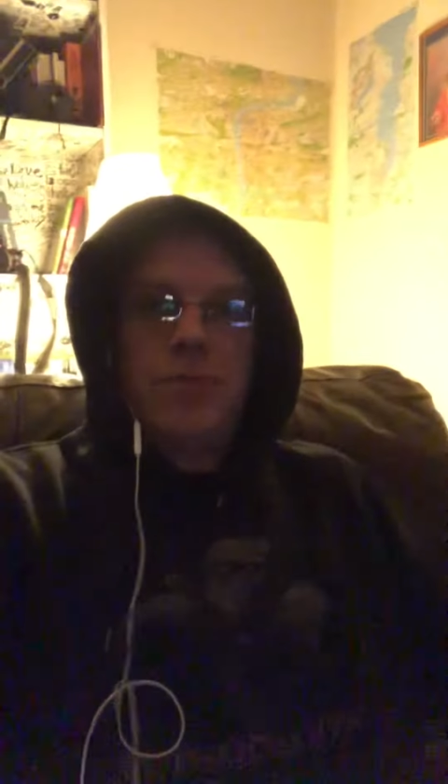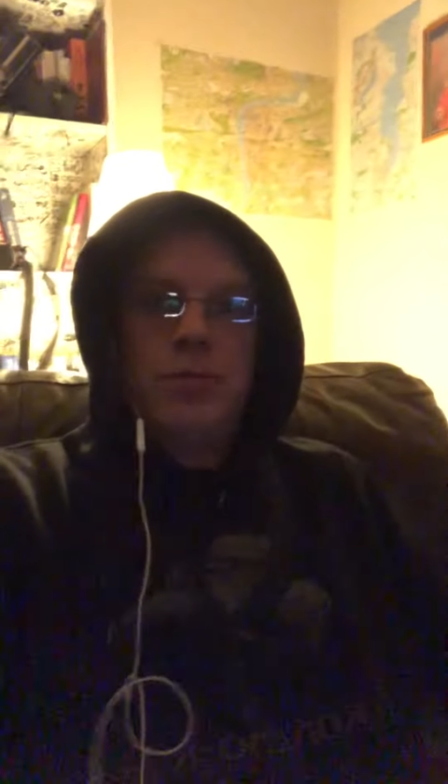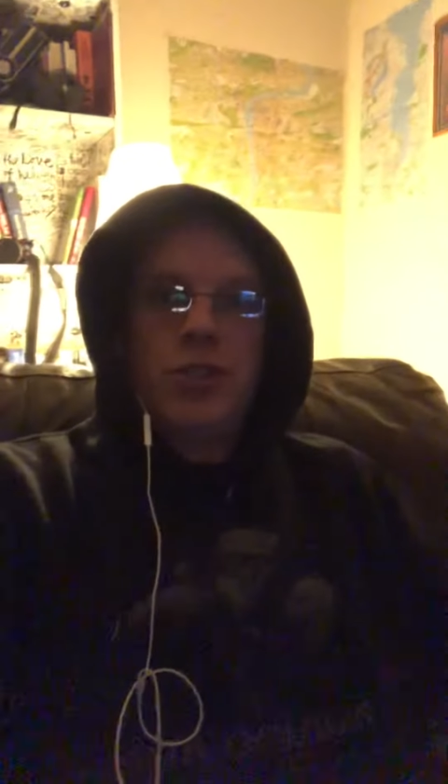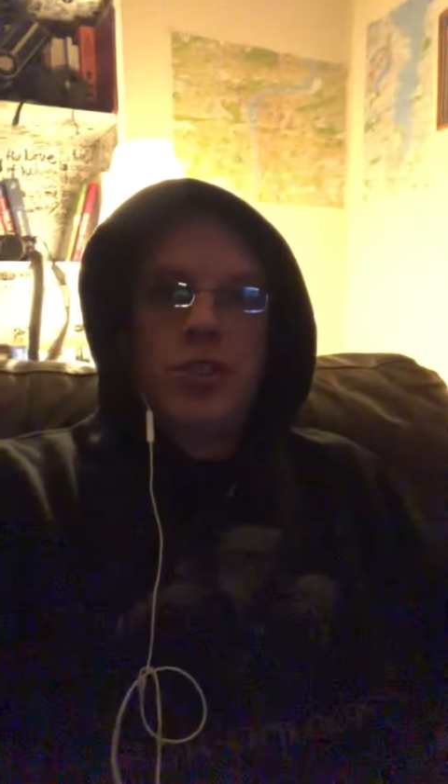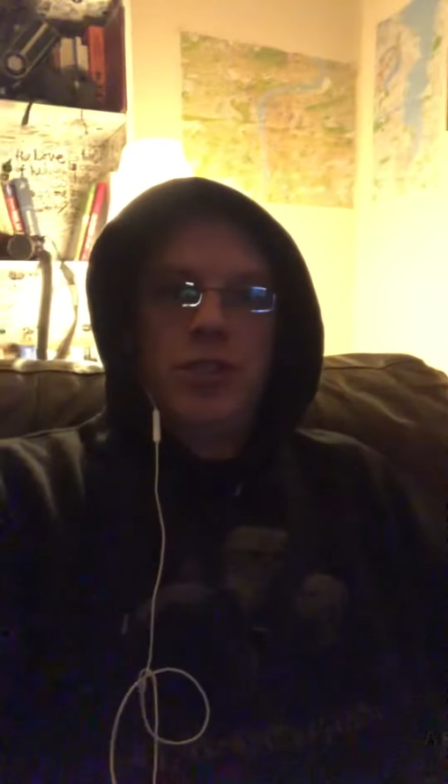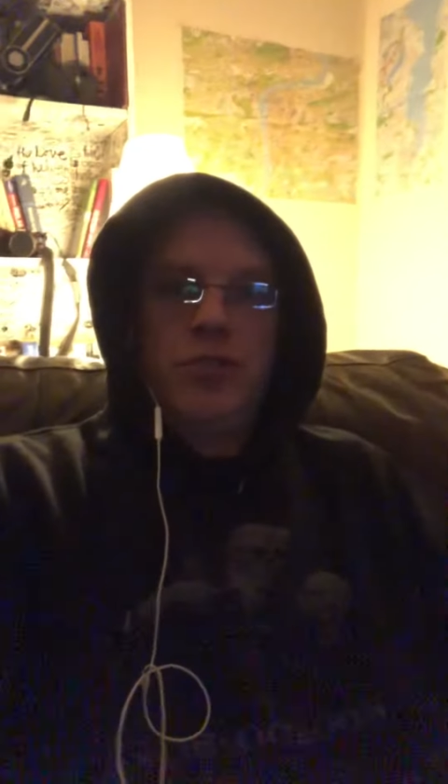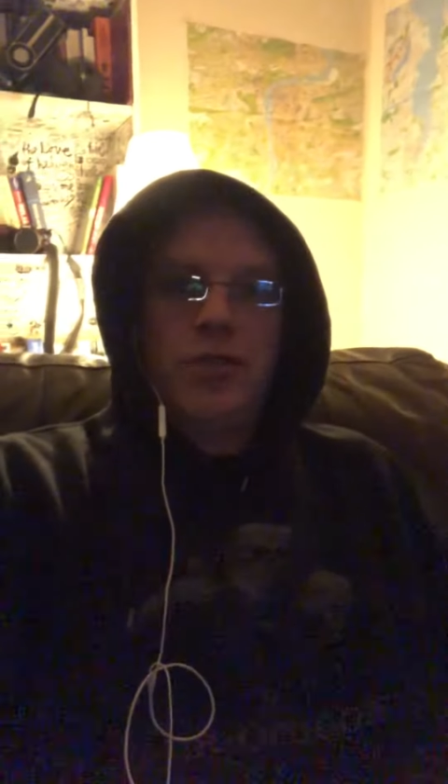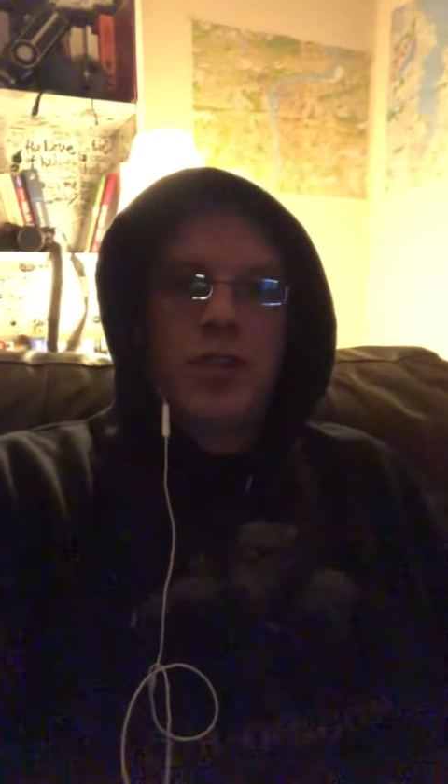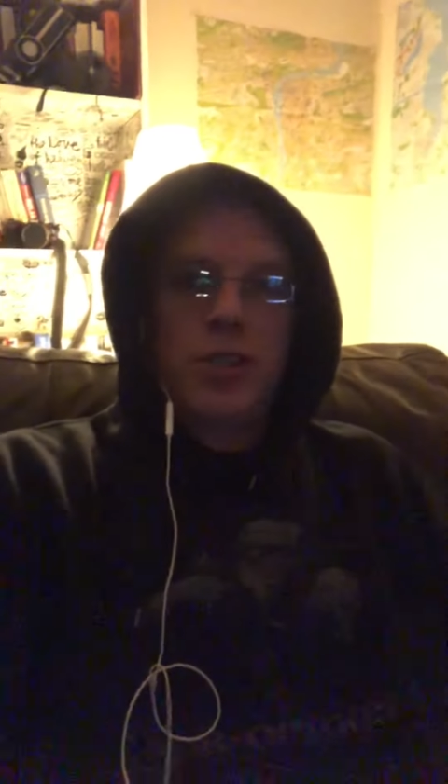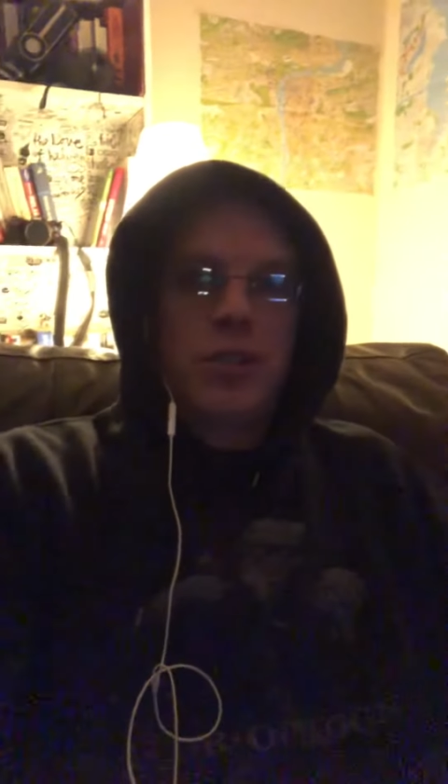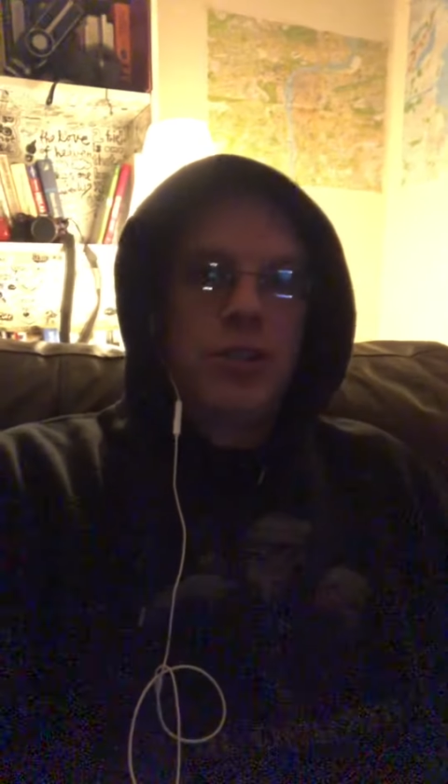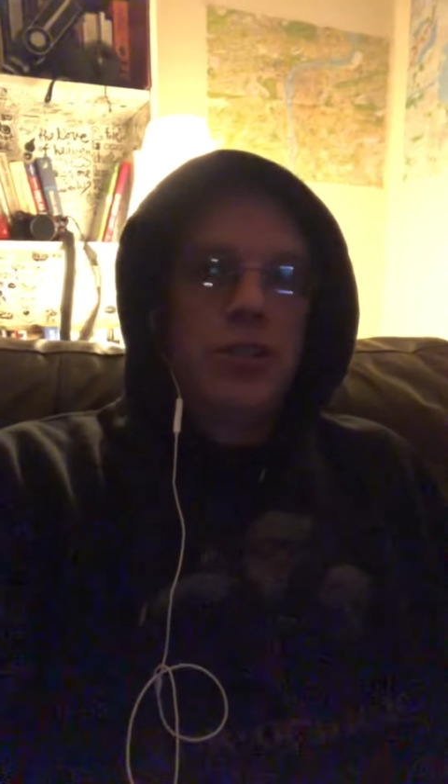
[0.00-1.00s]
I'm sure you've
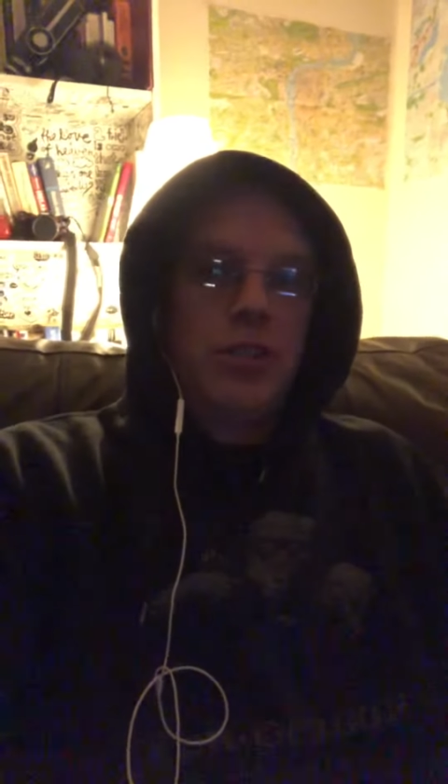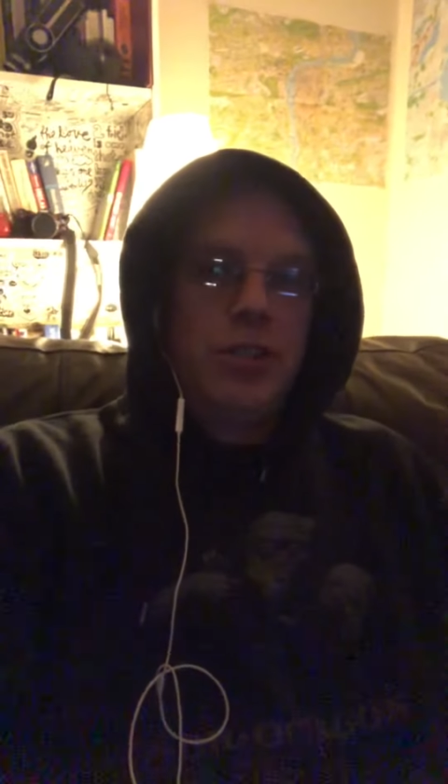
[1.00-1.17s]
all heard the